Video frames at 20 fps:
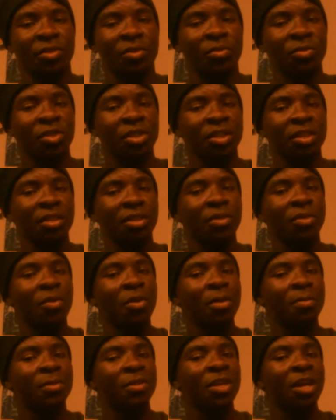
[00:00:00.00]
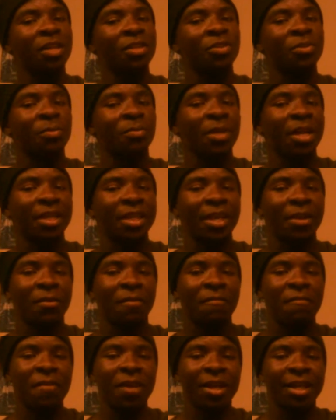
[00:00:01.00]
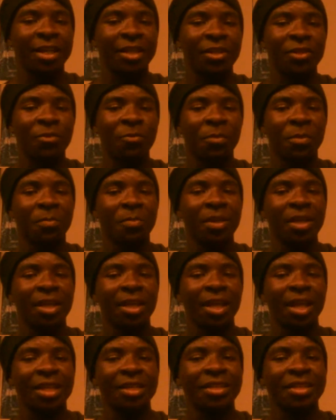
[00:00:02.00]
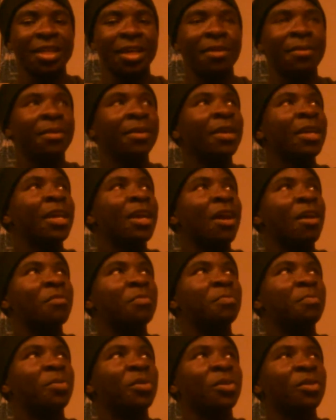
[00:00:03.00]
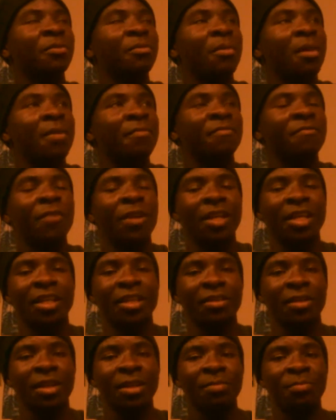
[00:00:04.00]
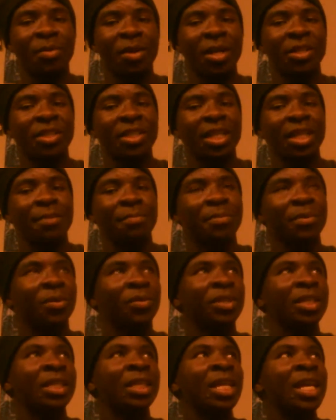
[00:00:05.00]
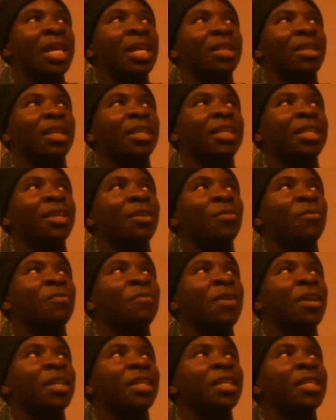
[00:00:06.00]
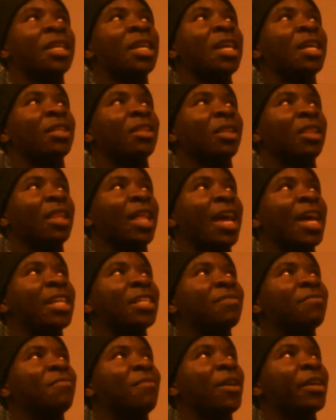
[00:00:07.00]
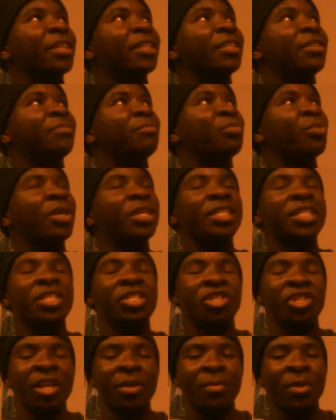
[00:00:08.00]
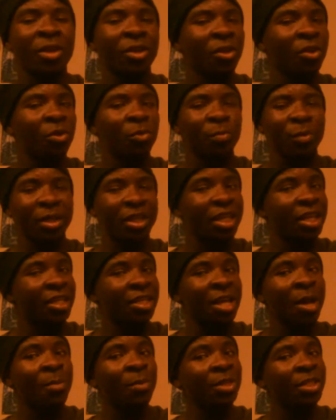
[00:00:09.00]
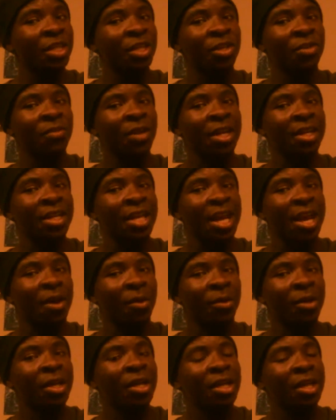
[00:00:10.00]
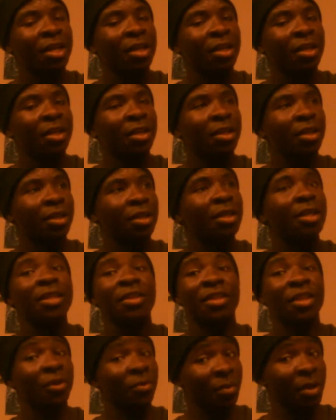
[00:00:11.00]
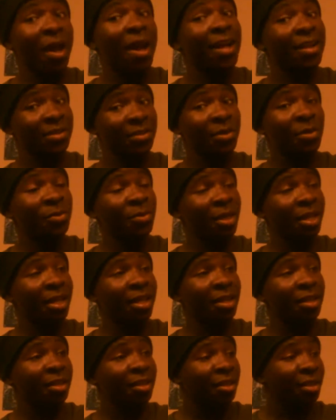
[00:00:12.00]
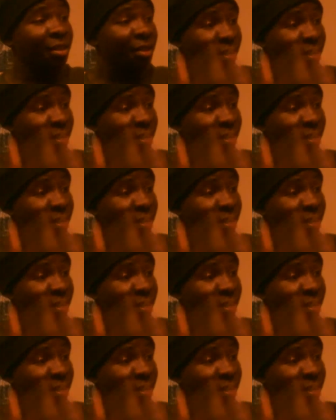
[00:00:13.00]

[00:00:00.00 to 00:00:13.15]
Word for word: So just go out and talk to them like they're a fucking human being instead of putting them on fucking Empire State Building like they're fucking the last fucking precious gem on earth because I'm gonna tell you right now, they're not, okay?